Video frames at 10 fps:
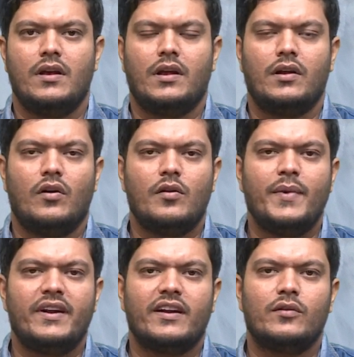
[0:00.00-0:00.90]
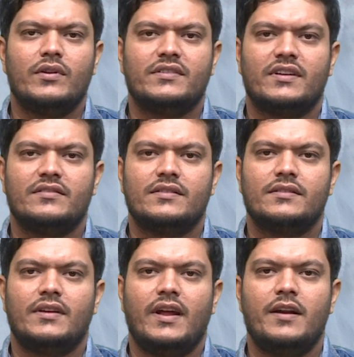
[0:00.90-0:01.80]
Government regulations
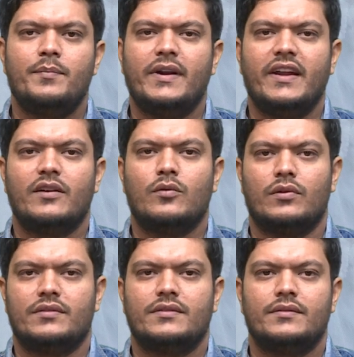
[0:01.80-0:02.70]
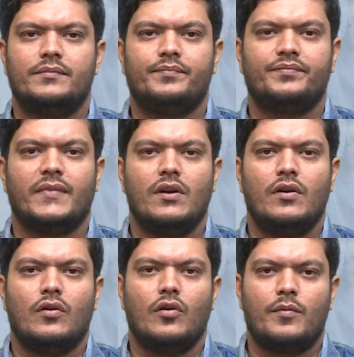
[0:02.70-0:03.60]
and building codes.
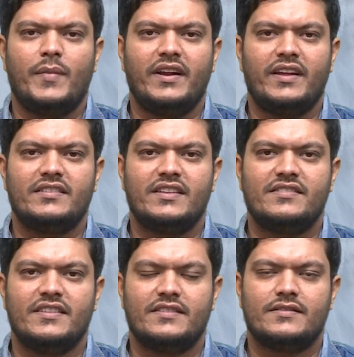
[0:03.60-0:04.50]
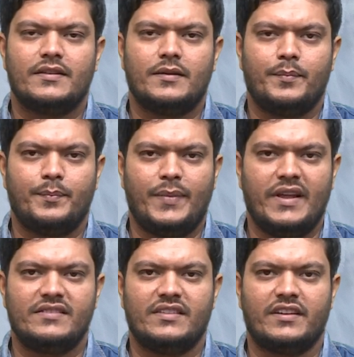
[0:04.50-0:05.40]
Government agencies
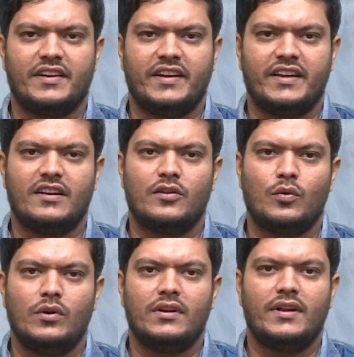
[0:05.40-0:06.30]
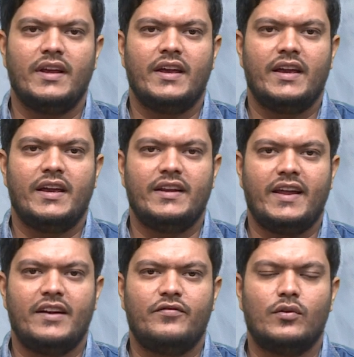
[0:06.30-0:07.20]
plays a critical role in
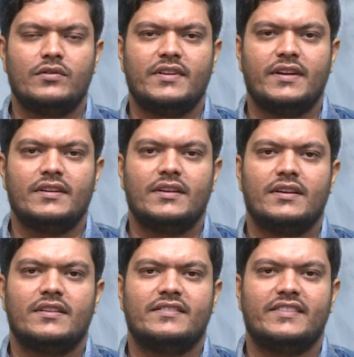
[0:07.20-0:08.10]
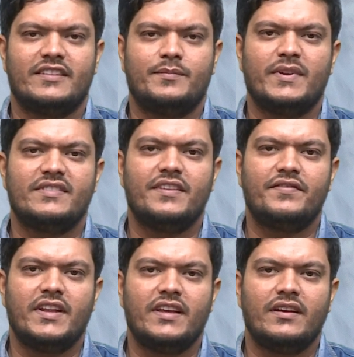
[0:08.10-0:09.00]
enforcing seismic
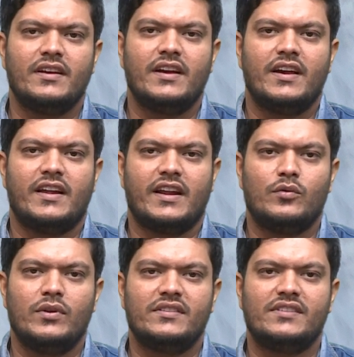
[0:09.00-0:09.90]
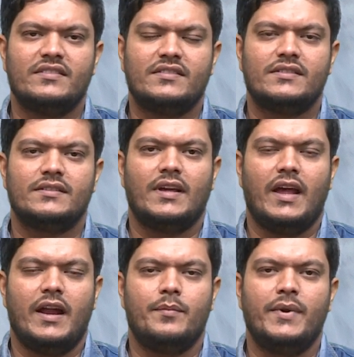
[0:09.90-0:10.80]
safety regulations
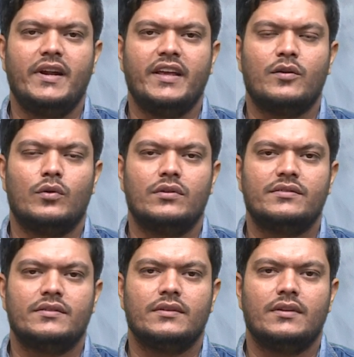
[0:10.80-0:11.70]
and building codes